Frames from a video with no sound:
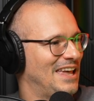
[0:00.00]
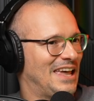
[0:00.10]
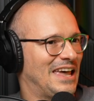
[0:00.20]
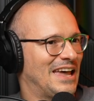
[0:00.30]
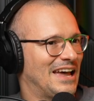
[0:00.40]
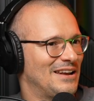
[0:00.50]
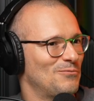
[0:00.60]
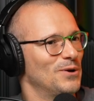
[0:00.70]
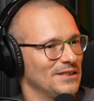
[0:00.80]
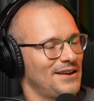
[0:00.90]
and
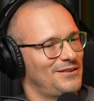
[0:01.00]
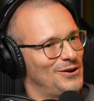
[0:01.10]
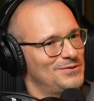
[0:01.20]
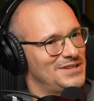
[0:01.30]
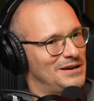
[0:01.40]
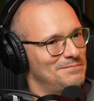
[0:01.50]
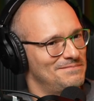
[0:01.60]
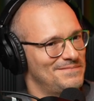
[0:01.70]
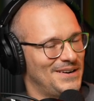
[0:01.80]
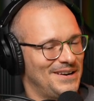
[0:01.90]
with like you know some
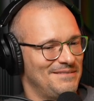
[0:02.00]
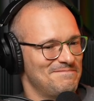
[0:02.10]
uh,